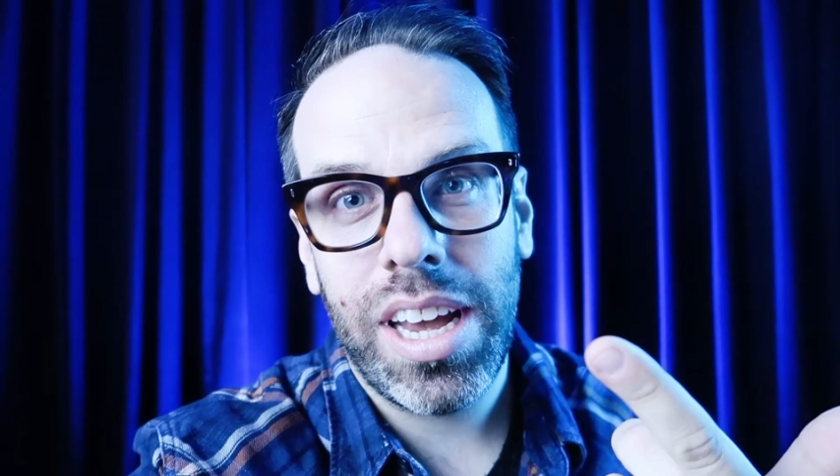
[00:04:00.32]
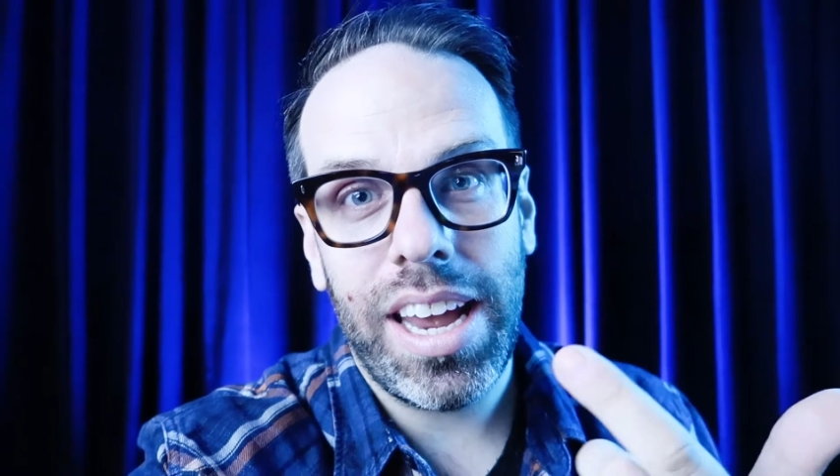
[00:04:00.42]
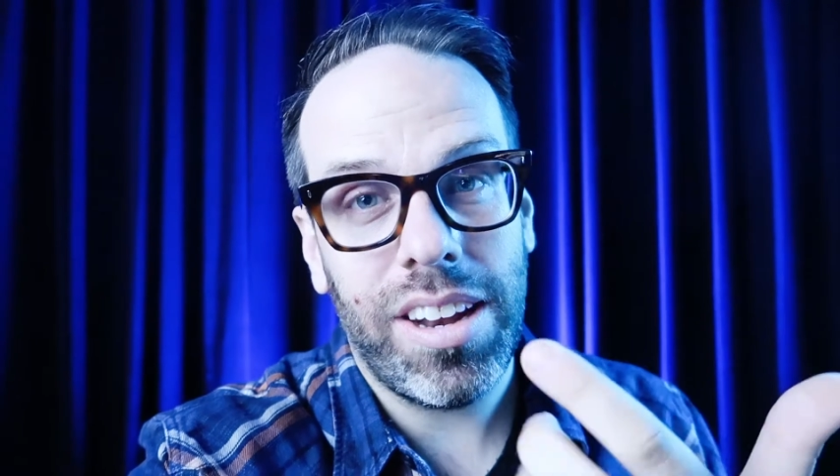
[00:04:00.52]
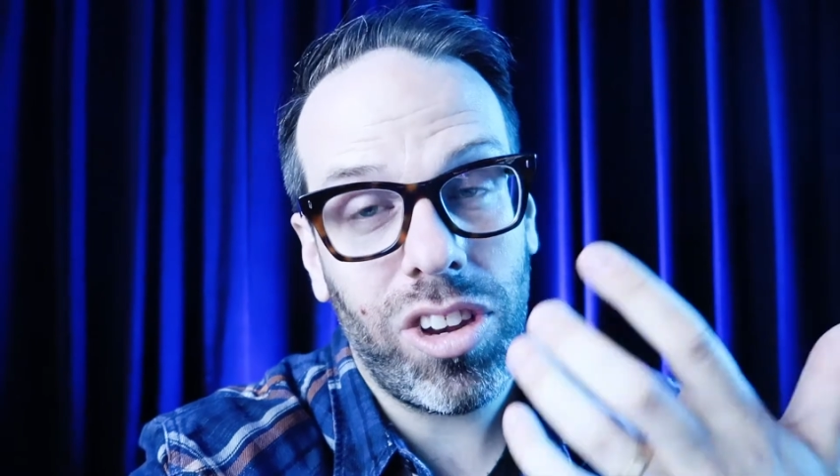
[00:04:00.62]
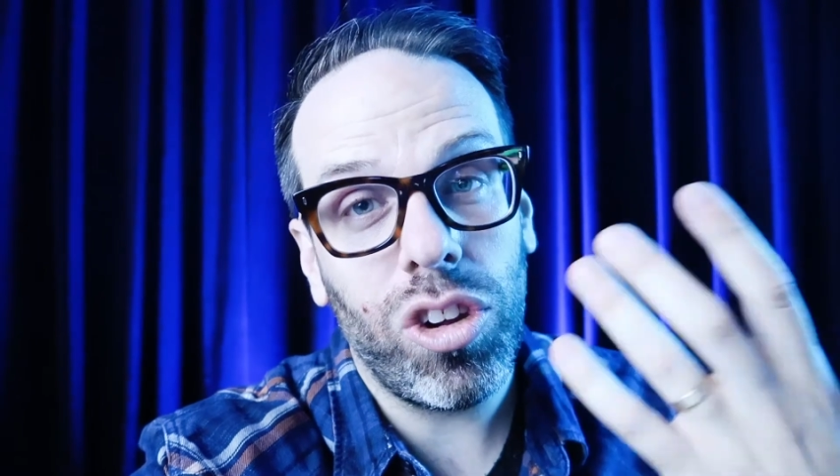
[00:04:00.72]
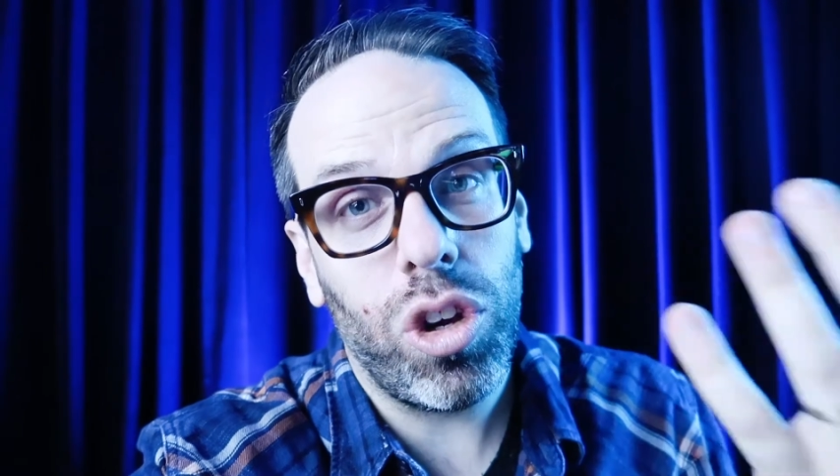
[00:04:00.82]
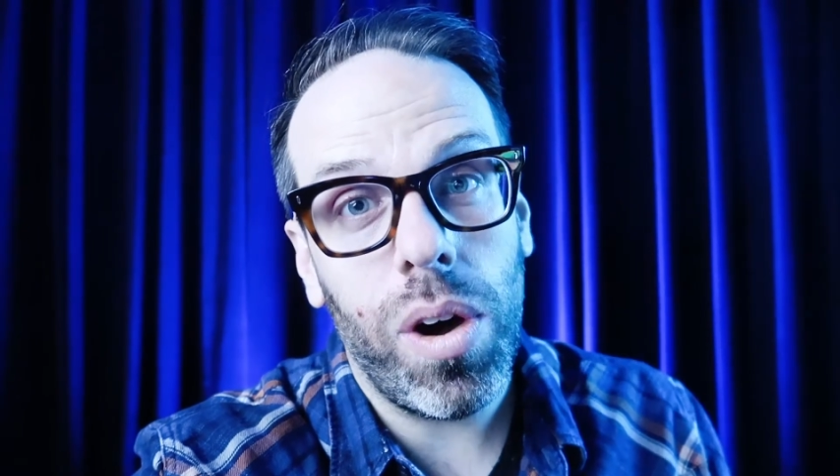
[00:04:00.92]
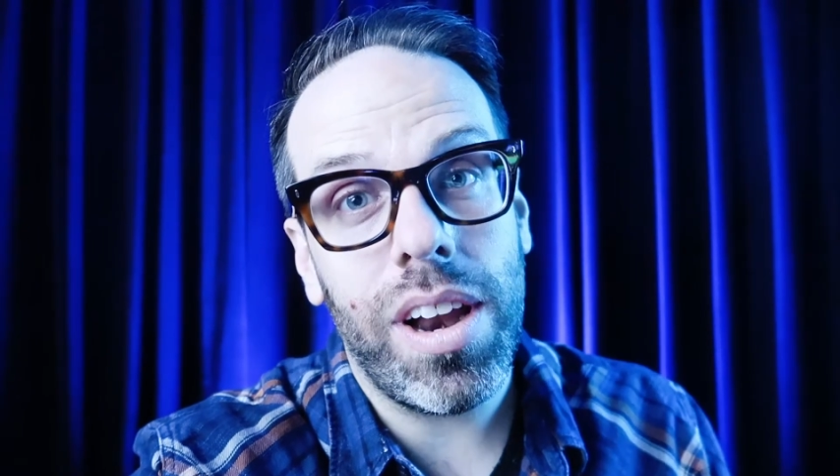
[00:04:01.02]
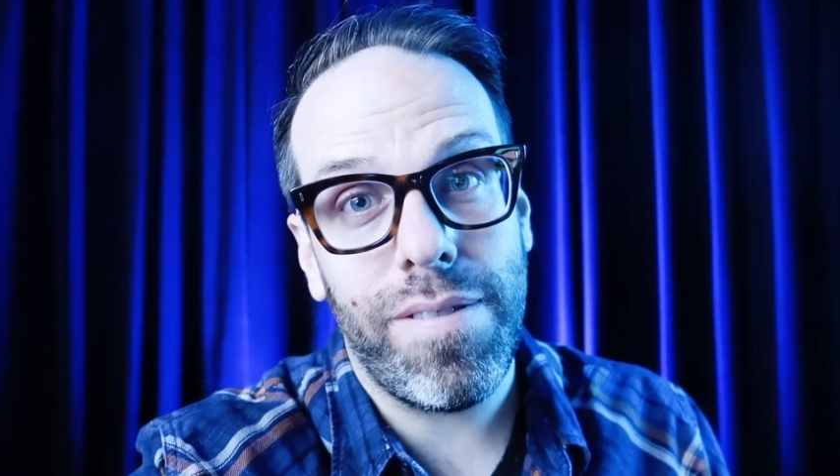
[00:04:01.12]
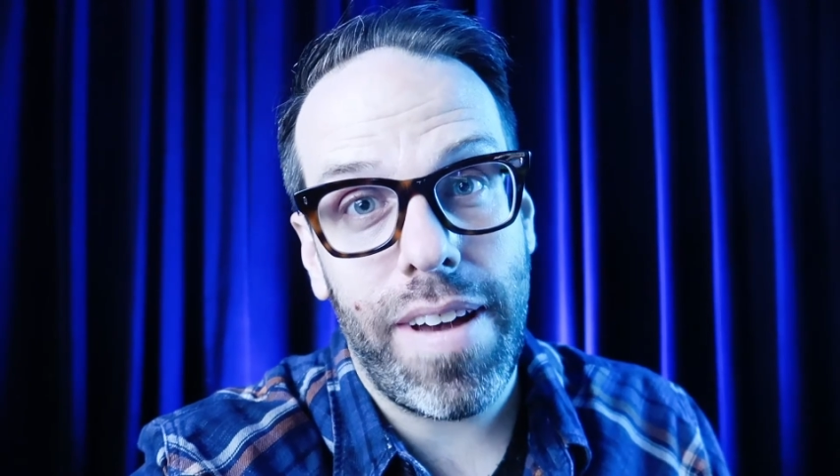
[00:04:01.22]
it's a
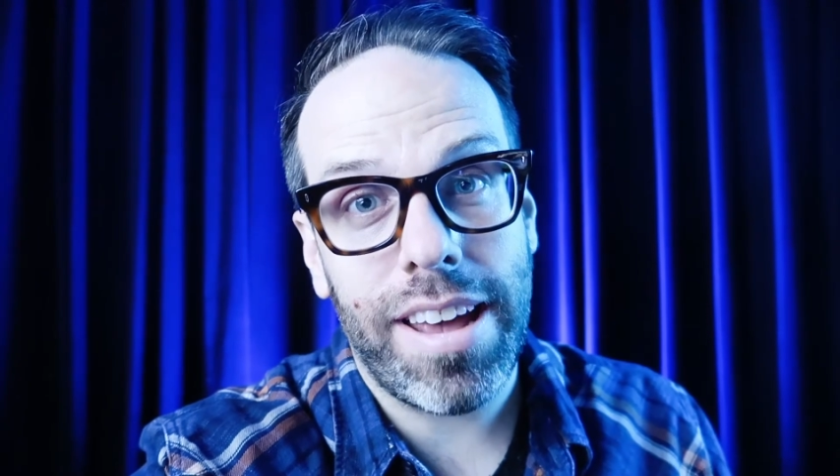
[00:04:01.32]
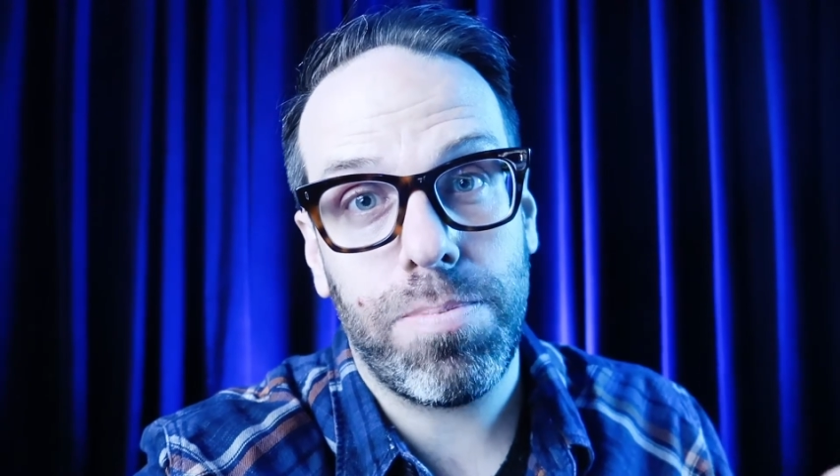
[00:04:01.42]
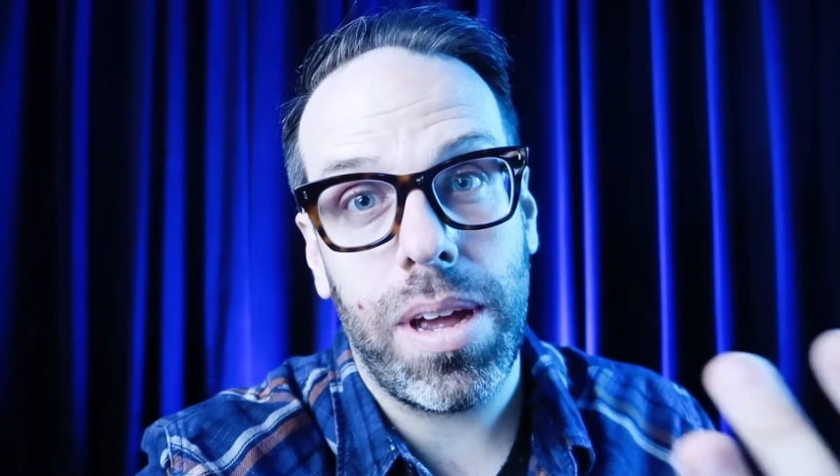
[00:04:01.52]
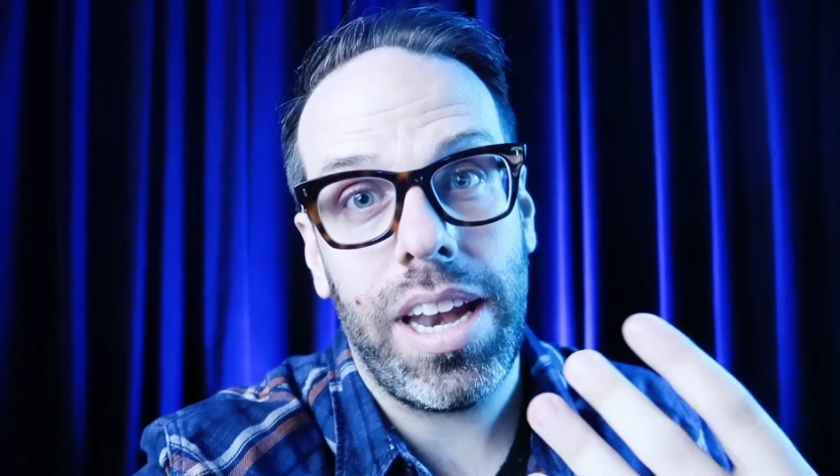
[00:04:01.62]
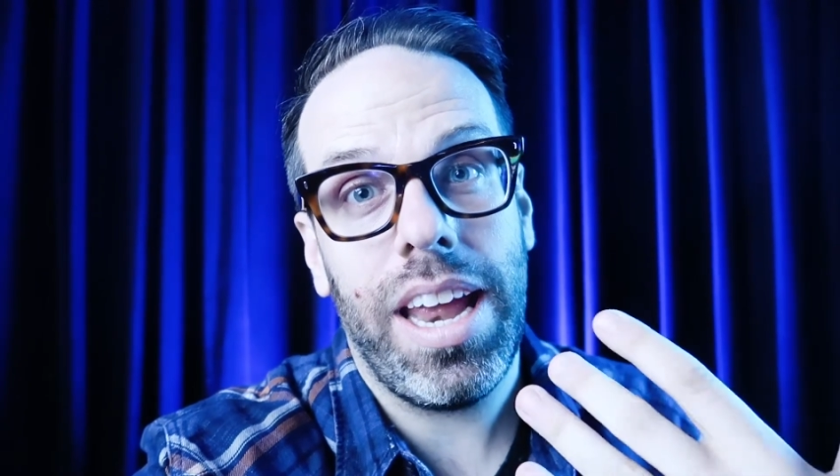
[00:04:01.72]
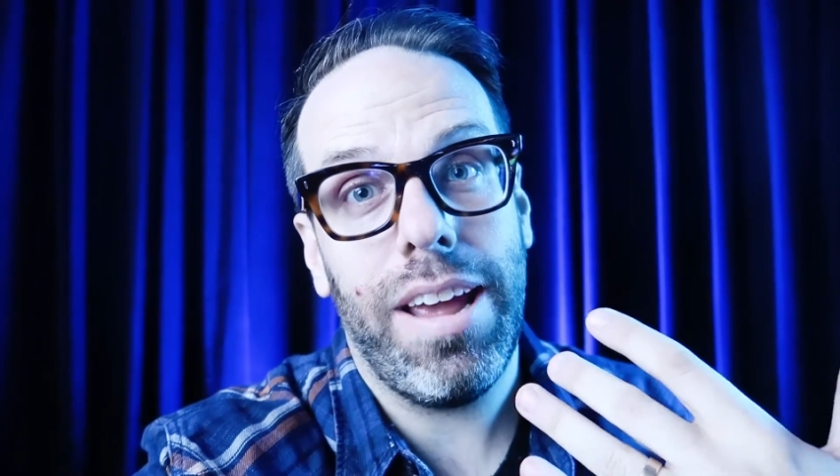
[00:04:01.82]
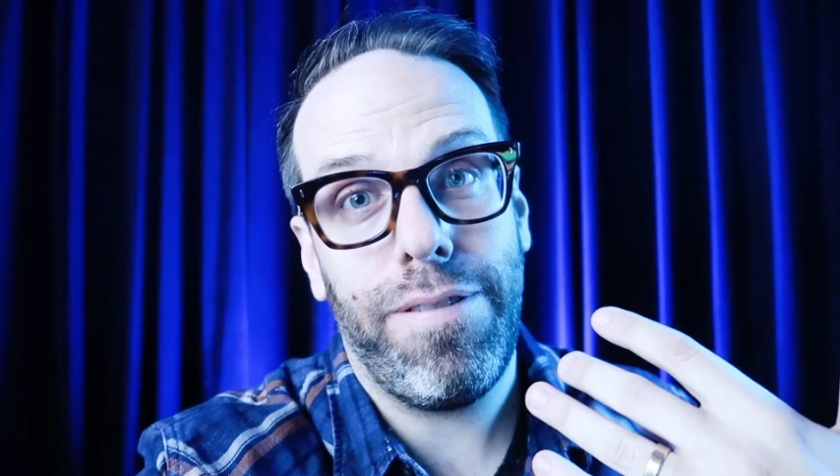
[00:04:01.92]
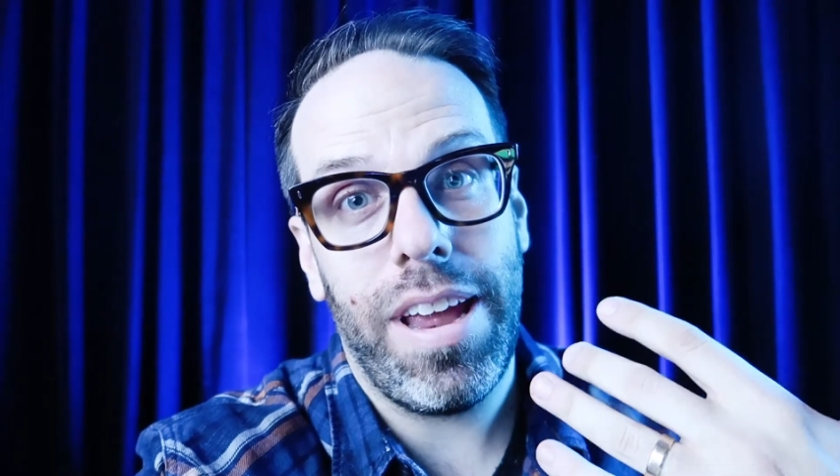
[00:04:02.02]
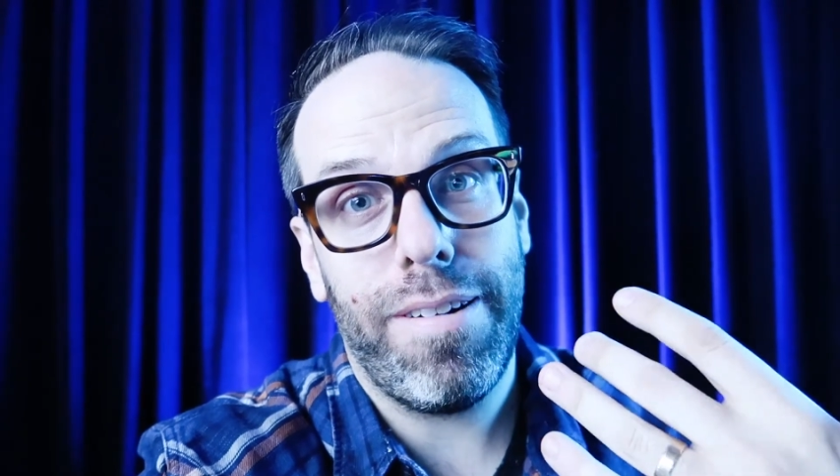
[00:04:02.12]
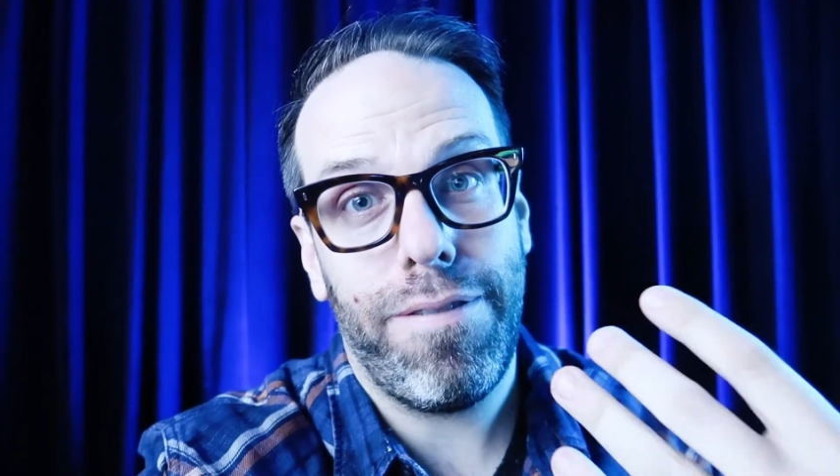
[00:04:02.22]
good investment
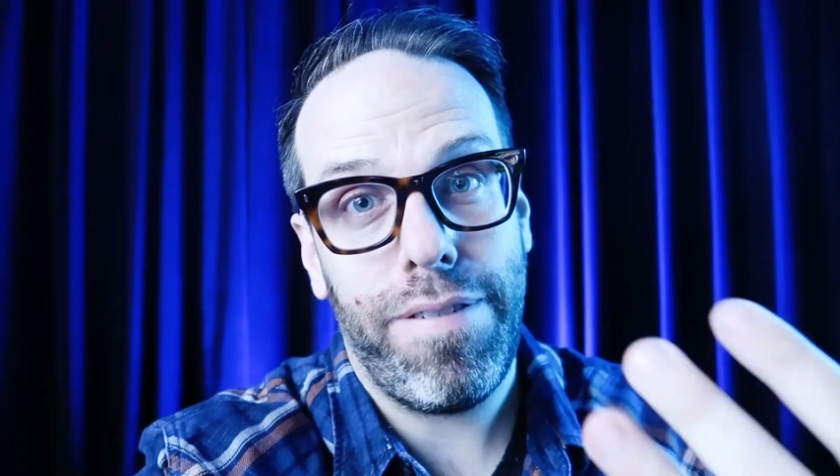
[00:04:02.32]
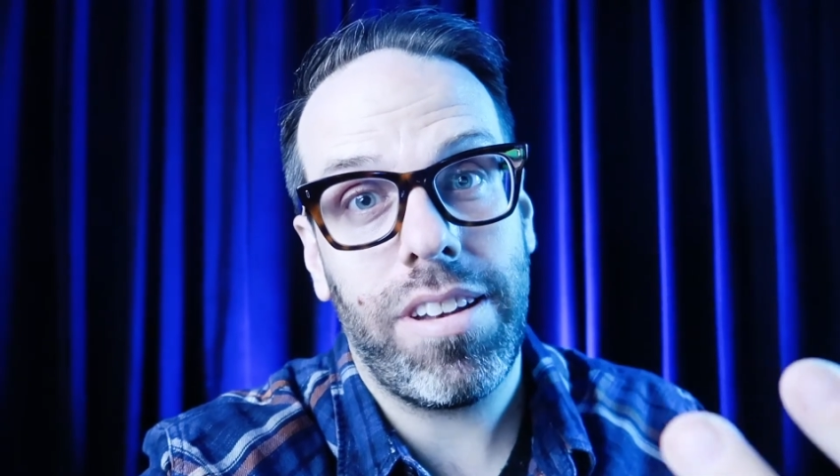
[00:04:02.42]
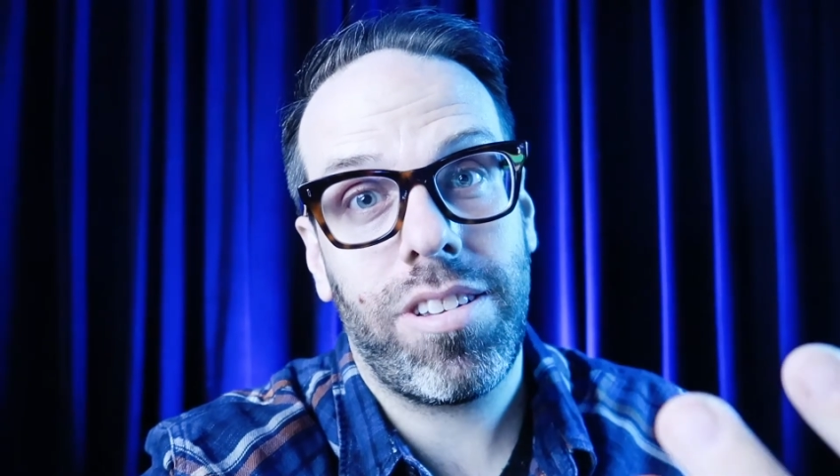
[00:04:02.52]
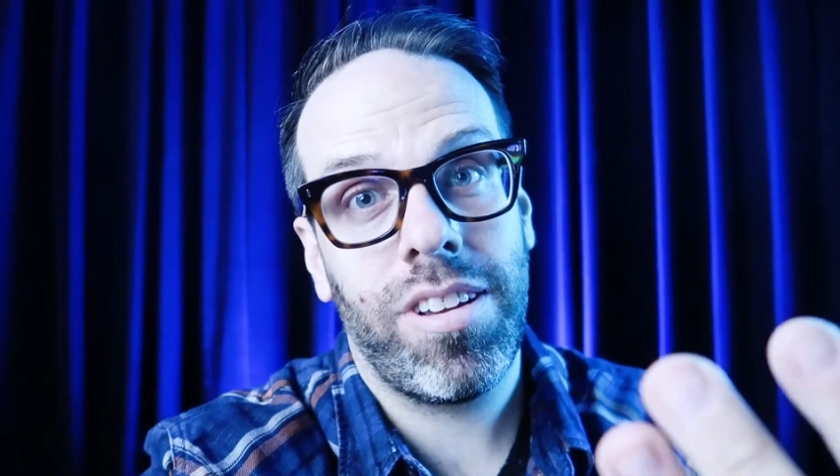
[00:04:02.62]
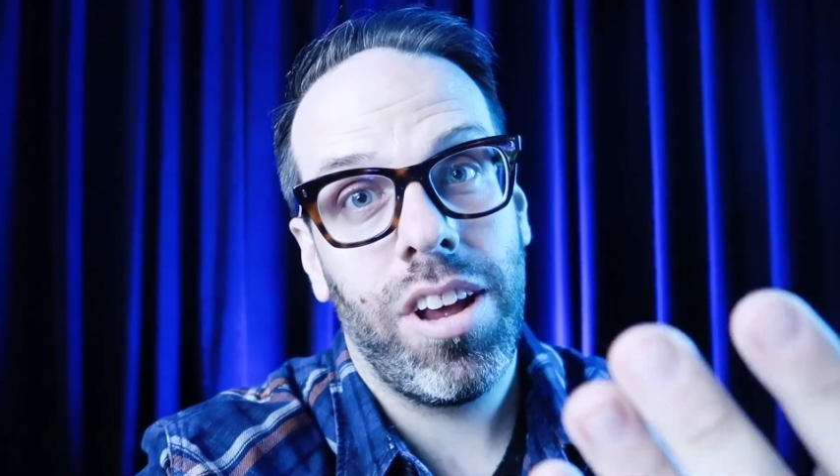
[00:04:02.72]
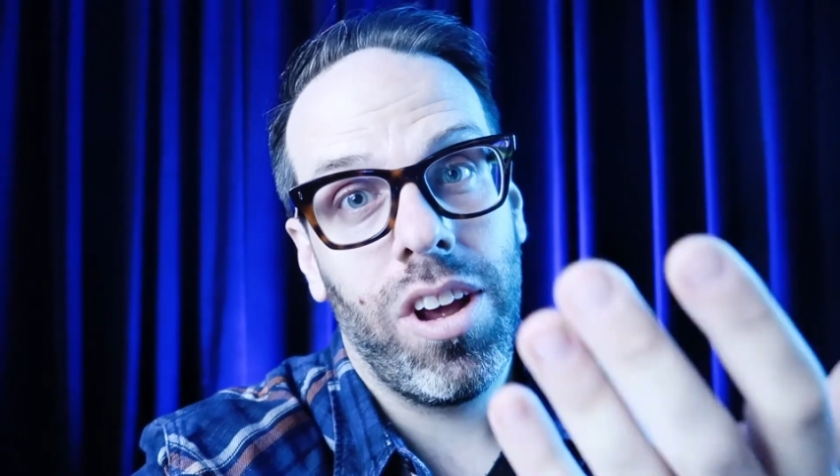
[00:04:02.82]
if it fits